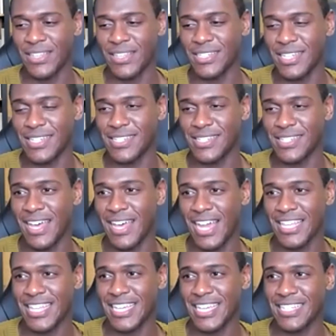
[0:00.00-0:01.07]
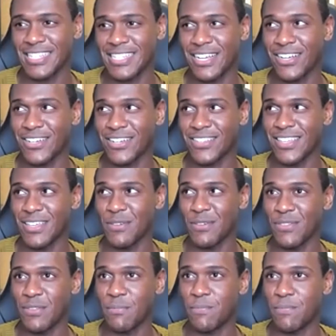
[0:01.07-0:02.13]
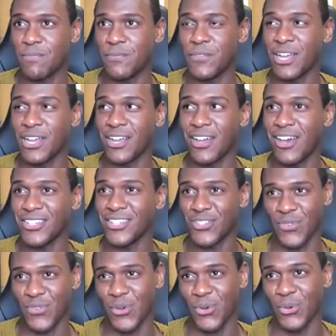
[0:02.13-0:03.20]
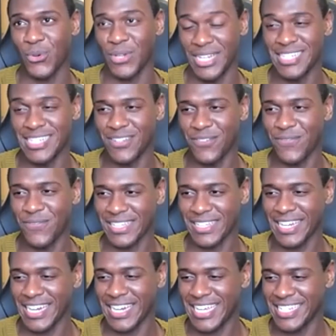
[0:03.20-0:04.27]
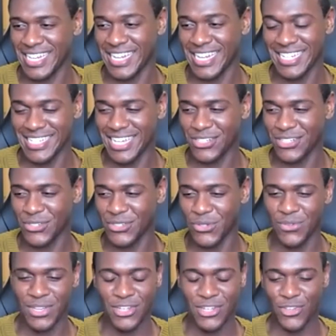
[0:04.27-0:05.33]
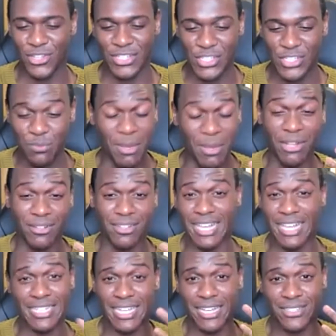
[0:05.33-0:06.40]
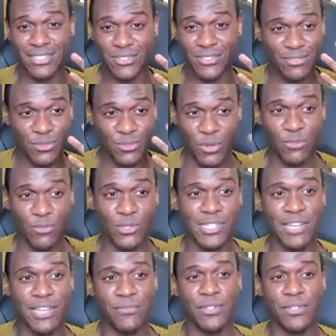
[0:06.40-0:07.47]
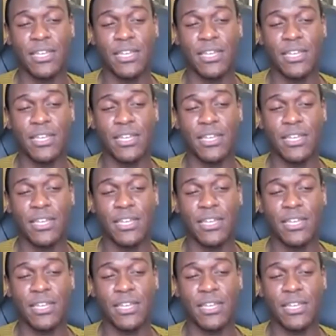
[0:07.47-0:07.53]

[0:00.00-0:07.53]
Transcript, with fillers: In the sense that I think the curse of it all is the fact that it is a latex suit and you can smell latex 24/7.